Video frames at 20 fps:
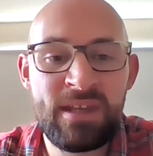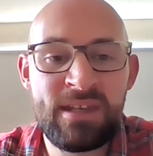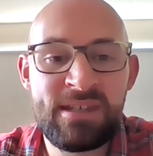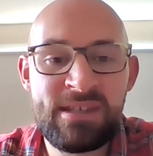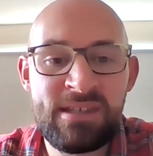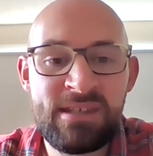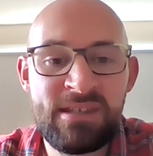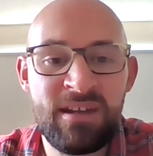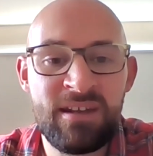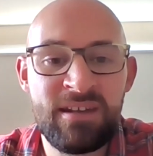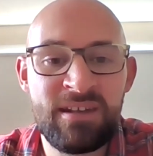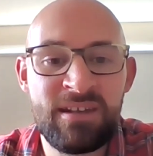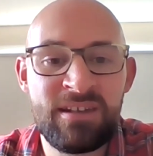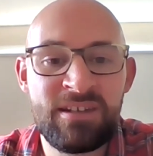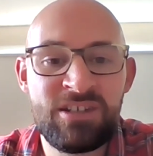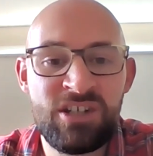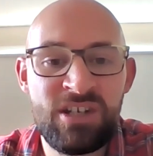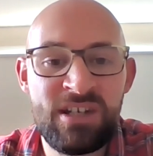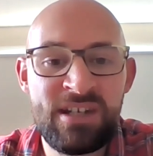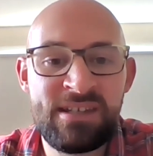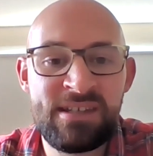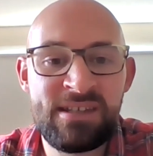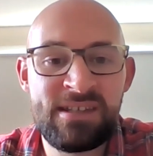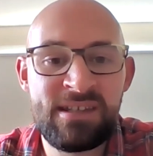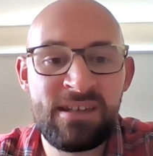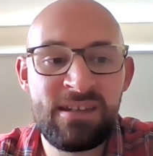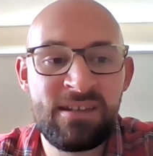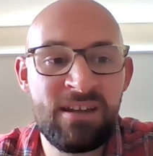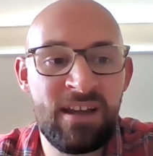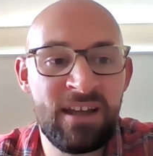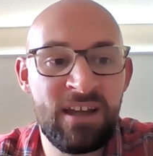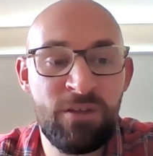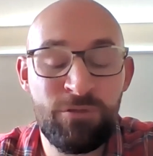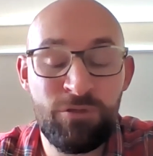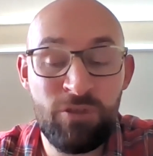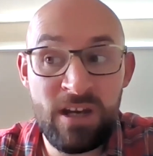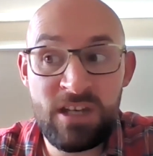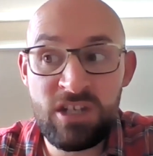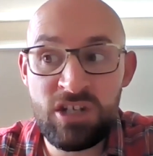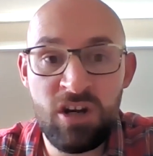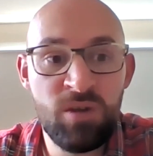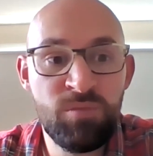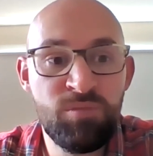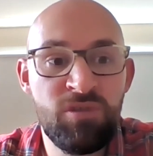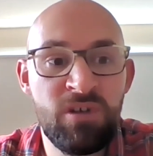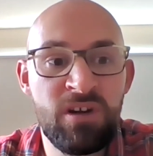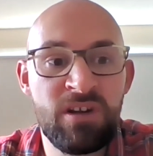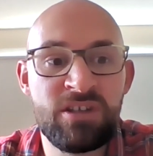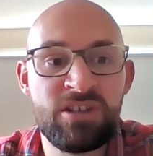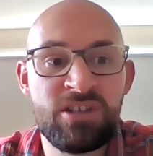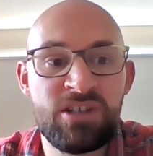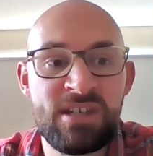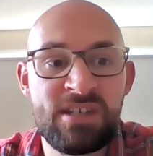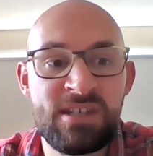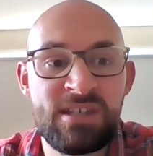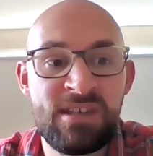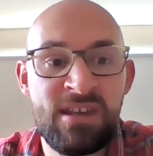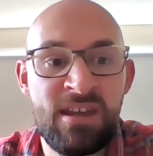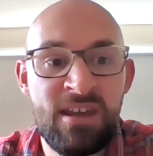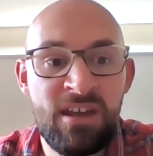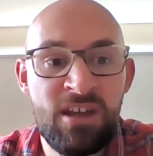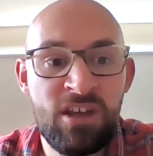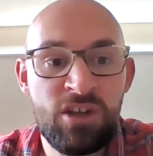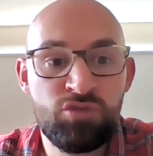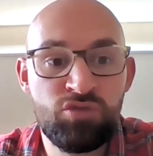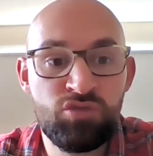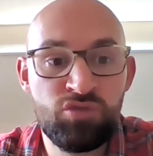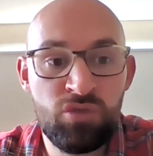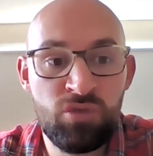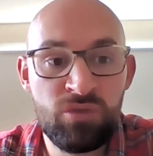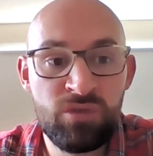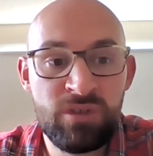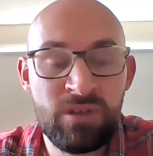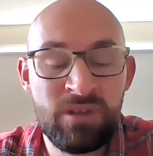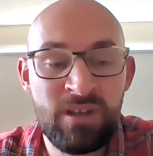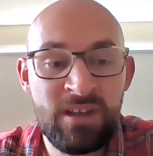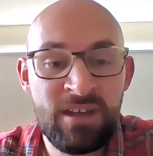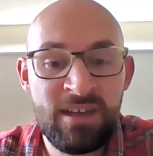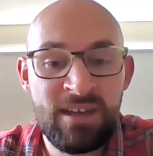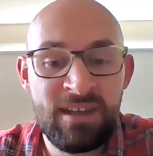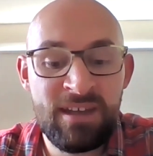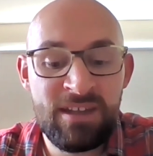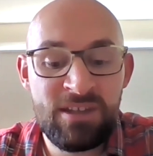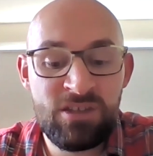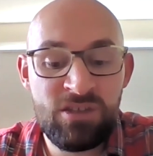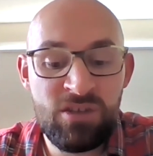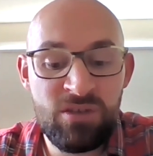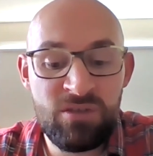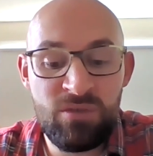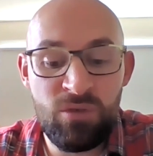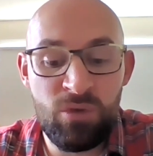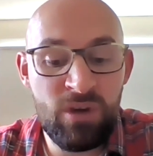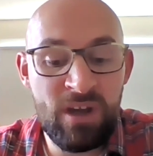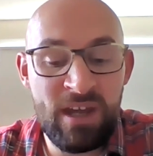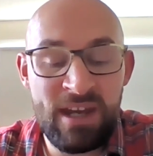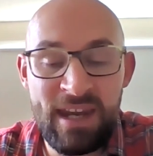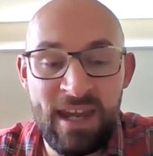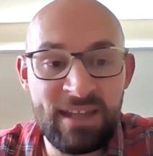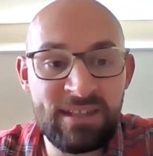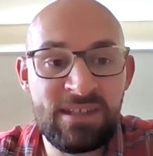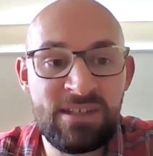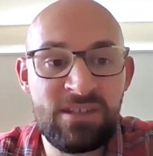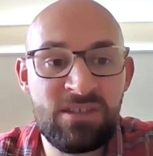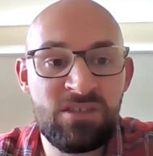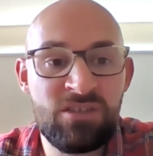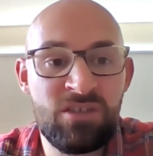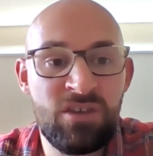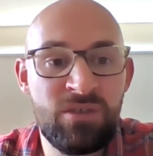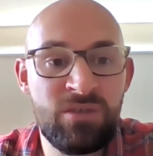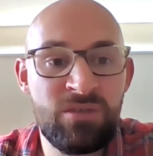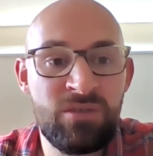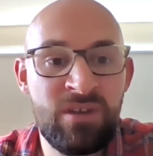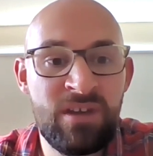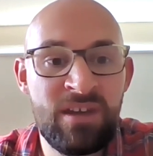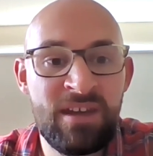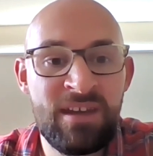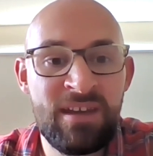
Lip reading: with his son, Jesus, like a fragile branch is drawn to or connected to